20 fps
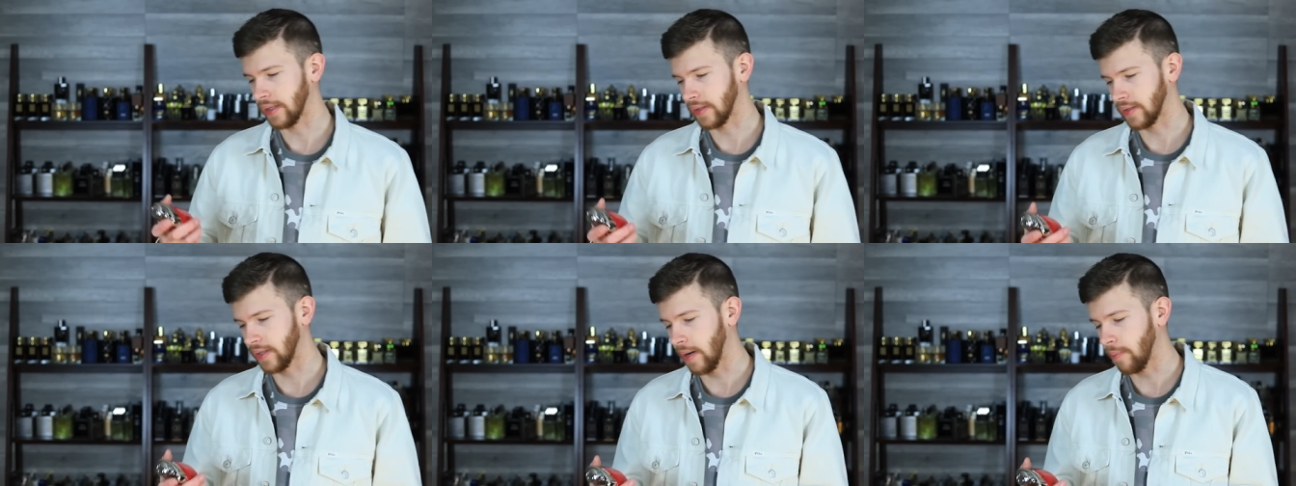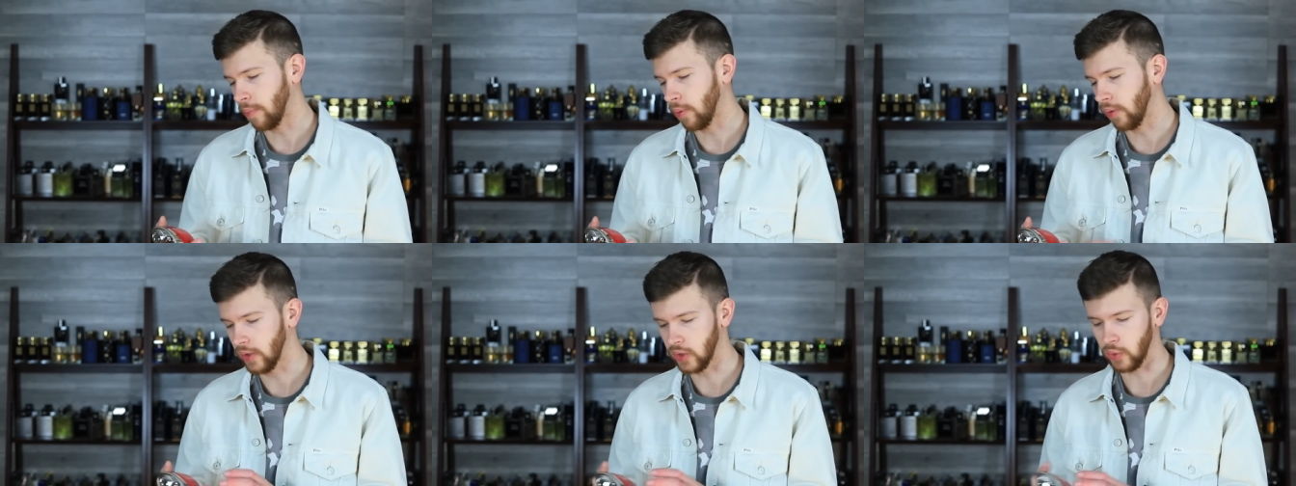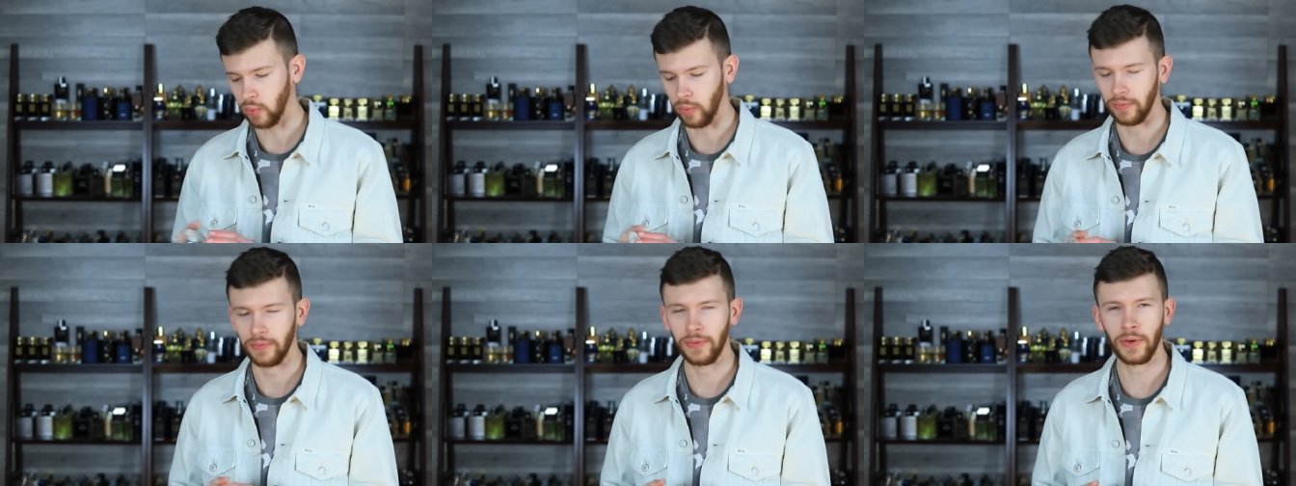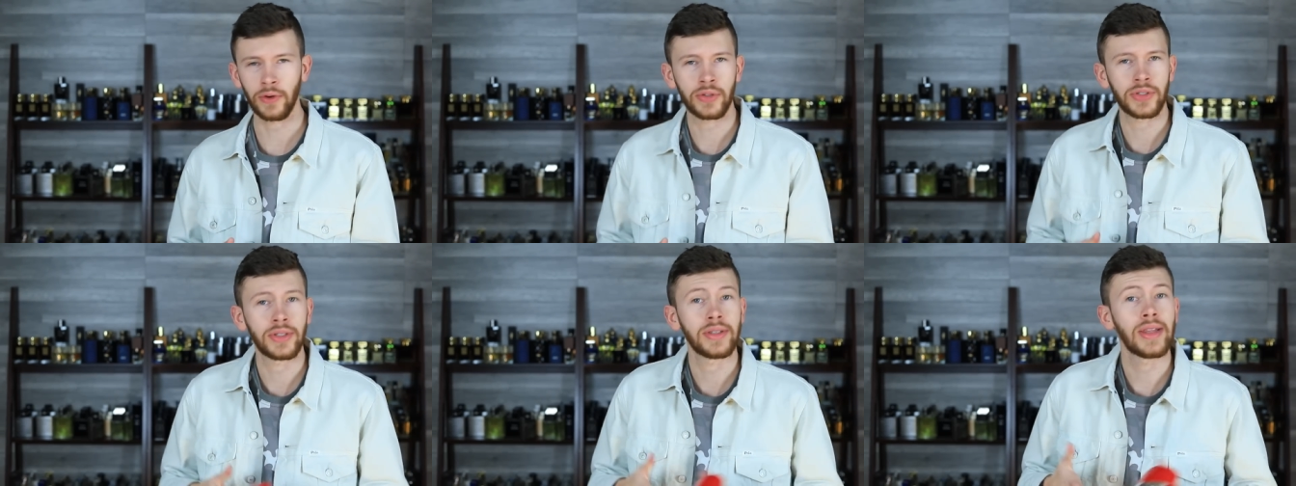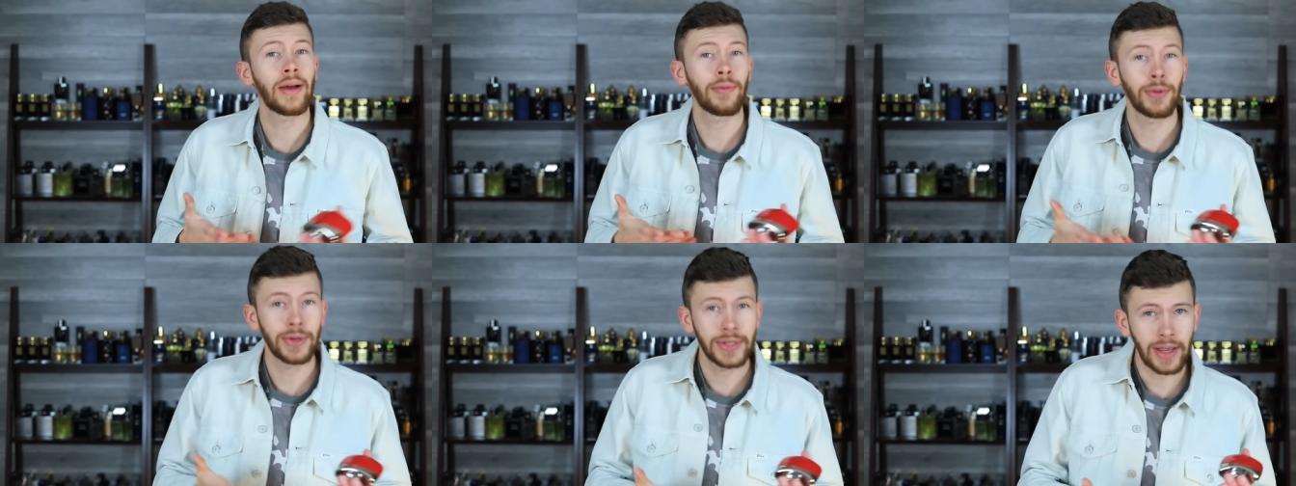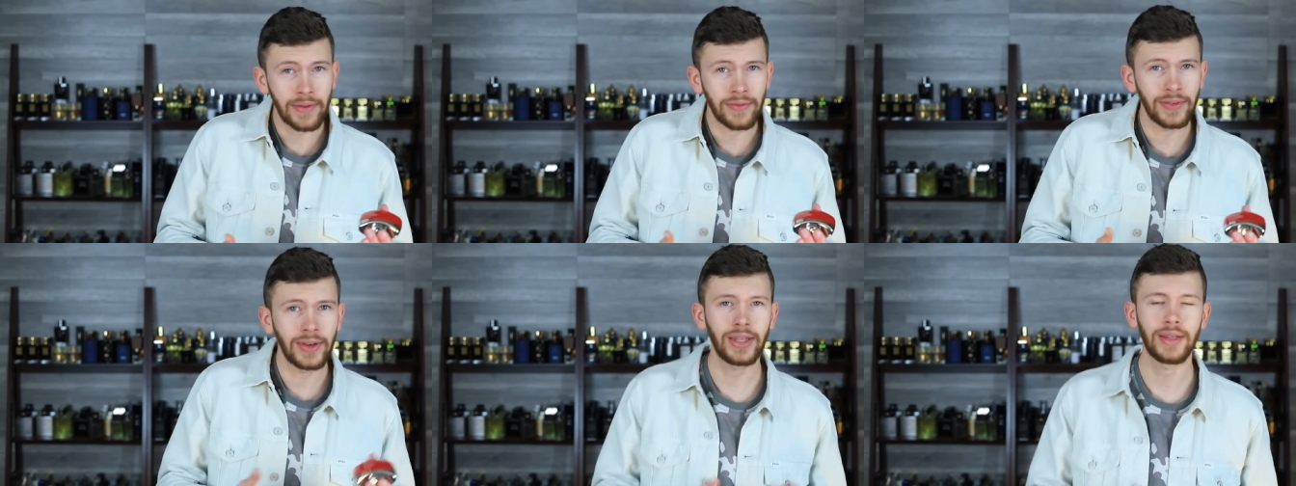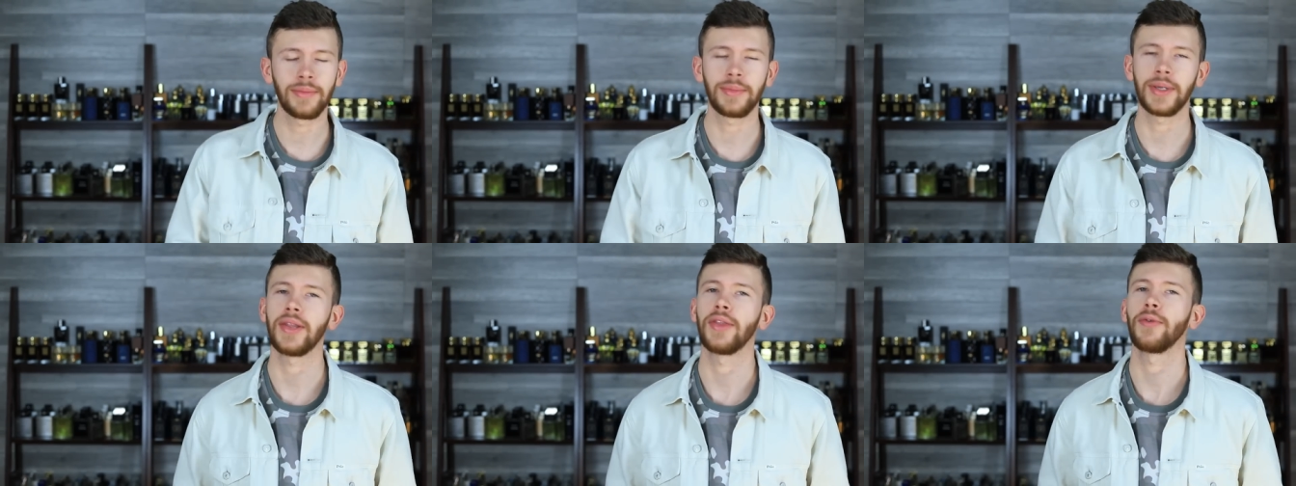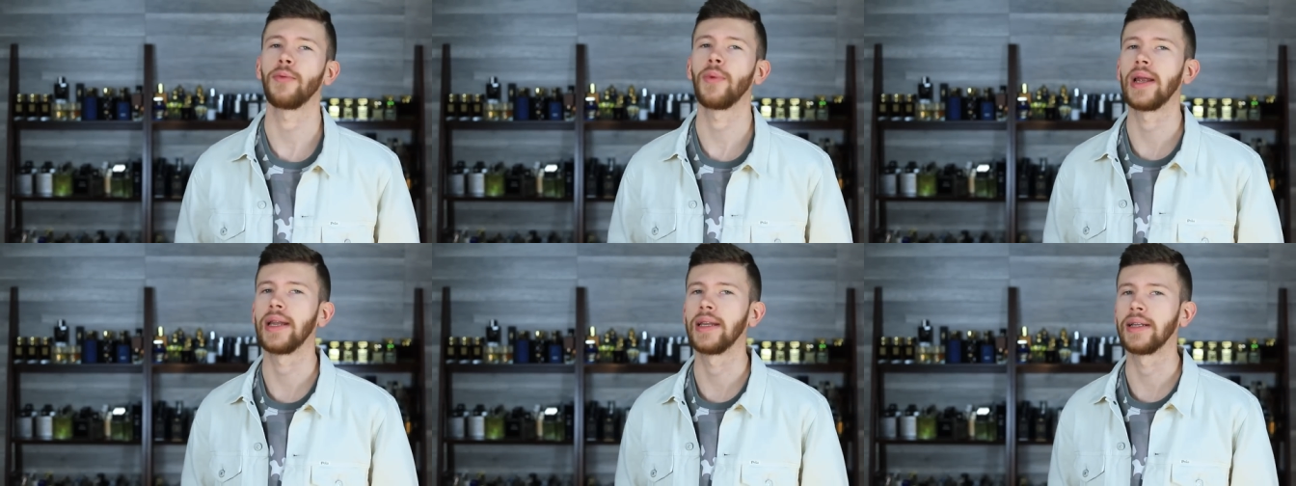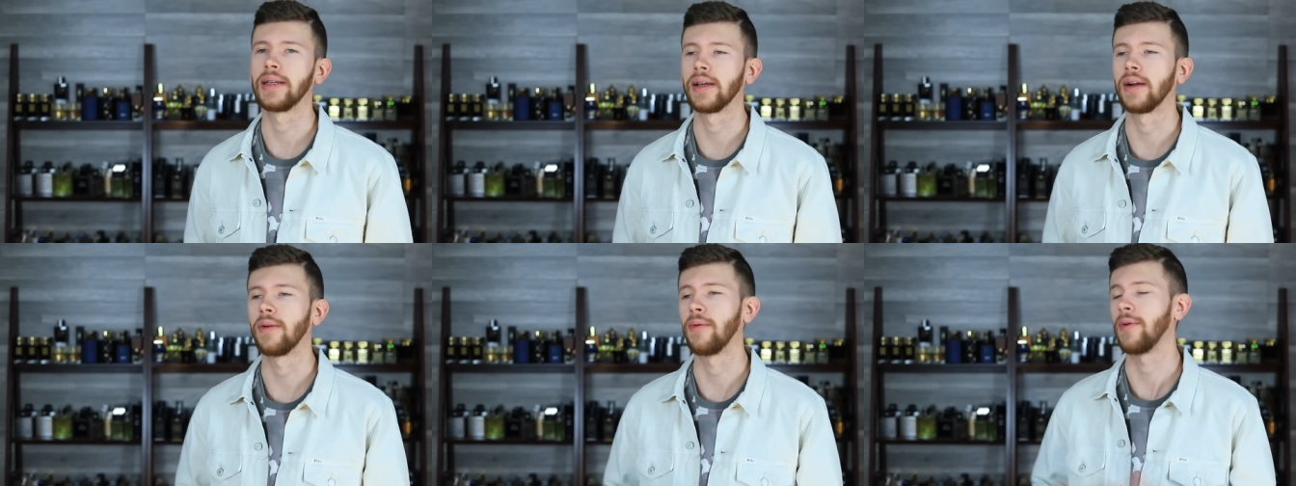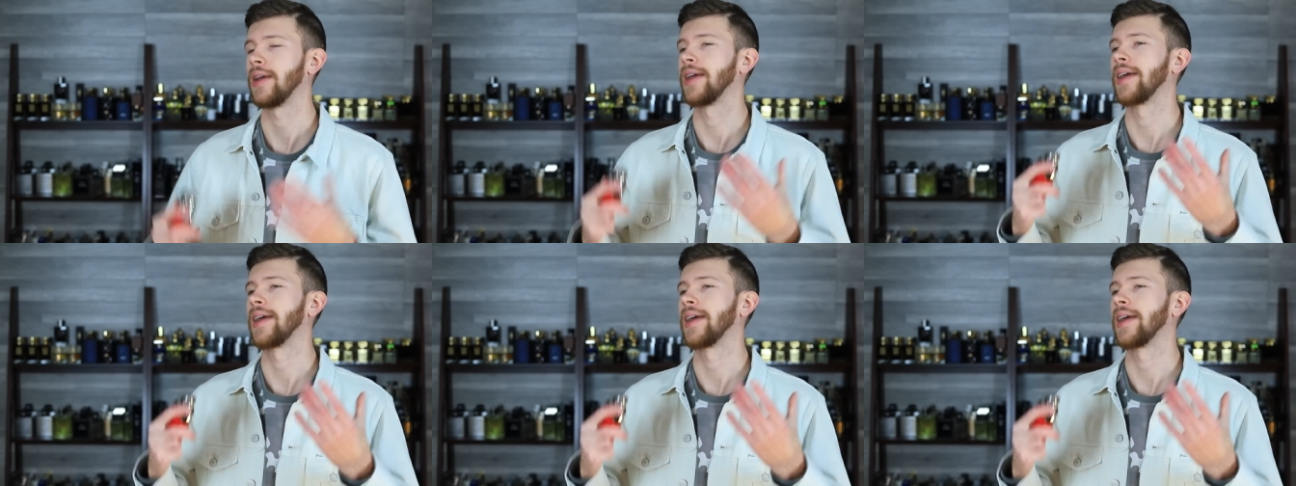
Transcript: to sample this one first, that would definitely be the way to go.